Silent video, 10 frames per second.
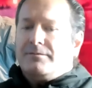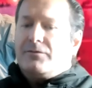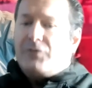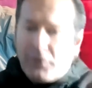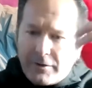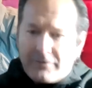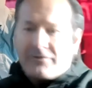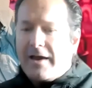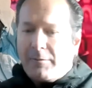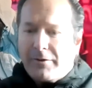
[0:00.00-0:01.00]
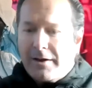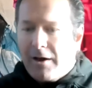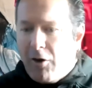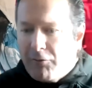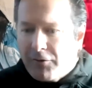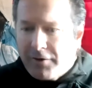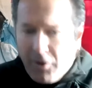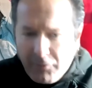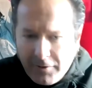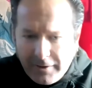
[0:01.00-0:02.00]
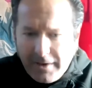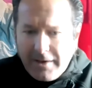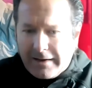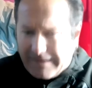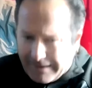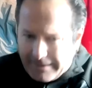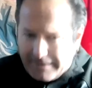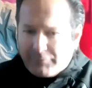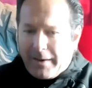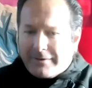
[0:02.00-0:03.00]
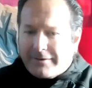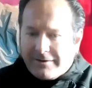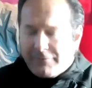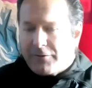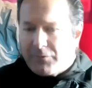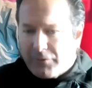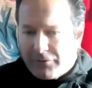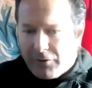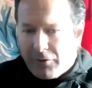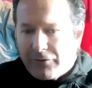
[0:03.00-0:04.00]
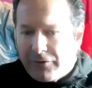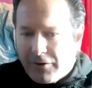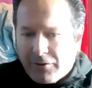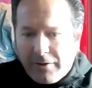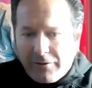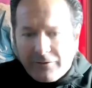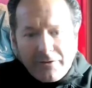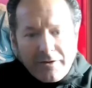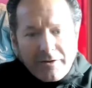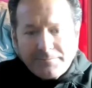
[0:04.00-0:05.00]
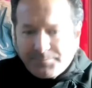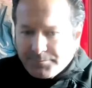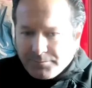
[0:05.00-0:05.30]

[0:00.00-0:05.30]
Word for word: doing the same thing over and over again and expecting different results. You know, there's a, um,